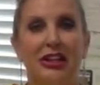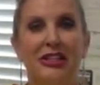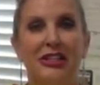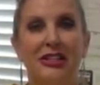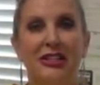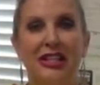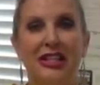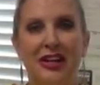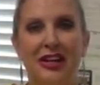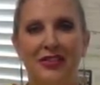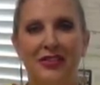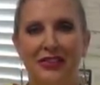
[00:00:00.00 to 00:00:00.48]

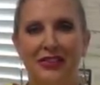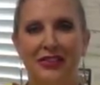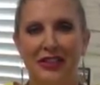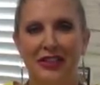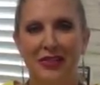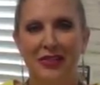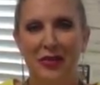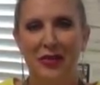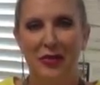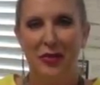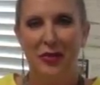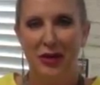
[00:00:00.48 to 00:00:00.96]
definitely
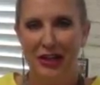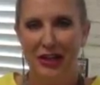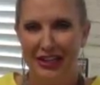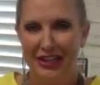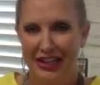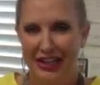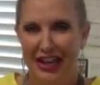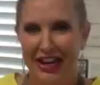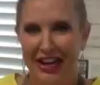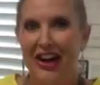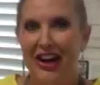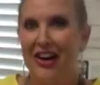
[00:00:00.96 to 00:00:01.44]
for work
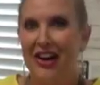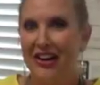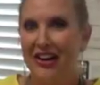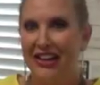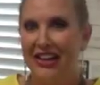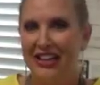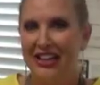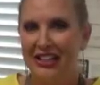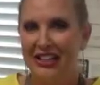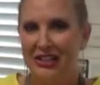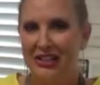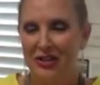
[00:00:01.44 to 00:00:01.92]
on
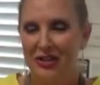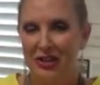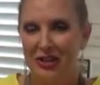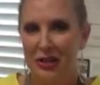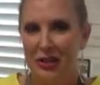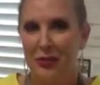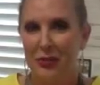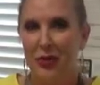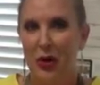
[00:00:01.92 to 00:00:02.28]
an internship.